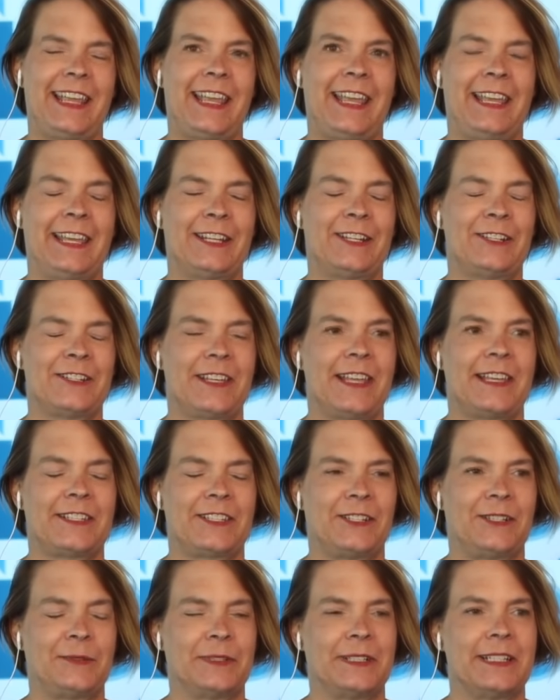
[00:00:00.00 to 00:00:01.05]
as
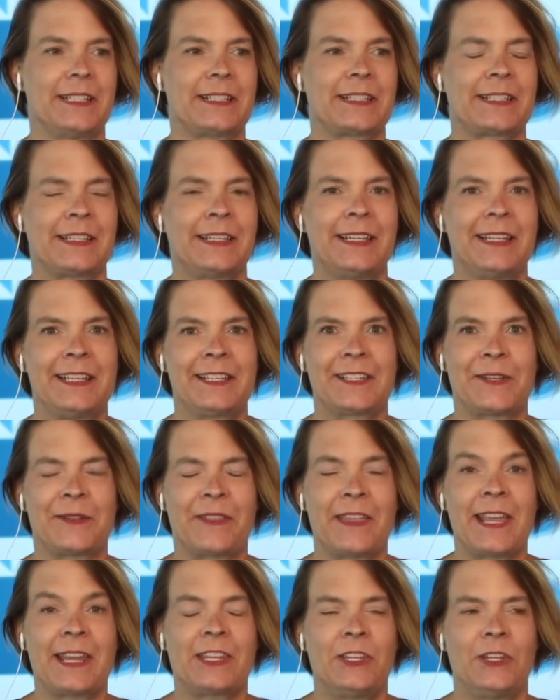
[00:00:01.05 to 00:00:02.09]
always. So
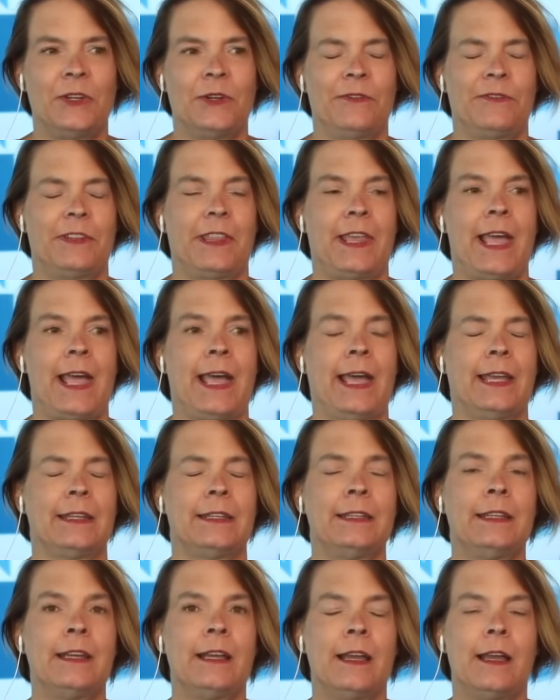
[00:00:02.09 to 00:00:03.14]
thank you for that.